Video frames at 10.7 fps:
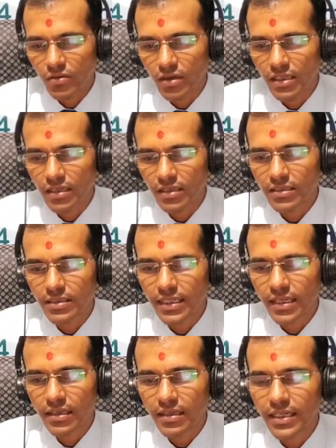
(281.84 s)
country is a
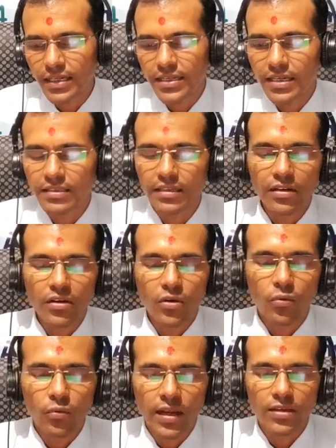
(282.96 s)
key, India is a
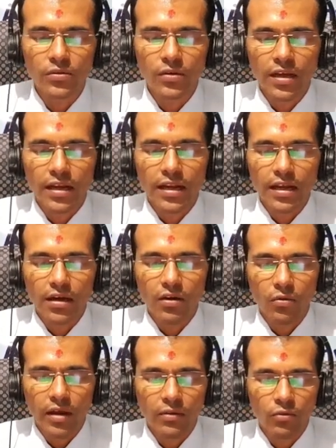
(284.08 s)
value.
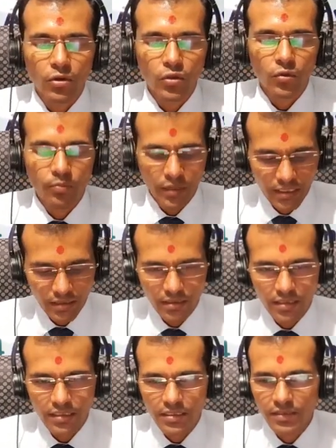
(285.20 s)
Now I want to print
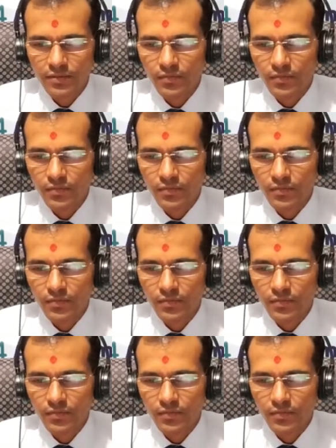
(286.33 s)
this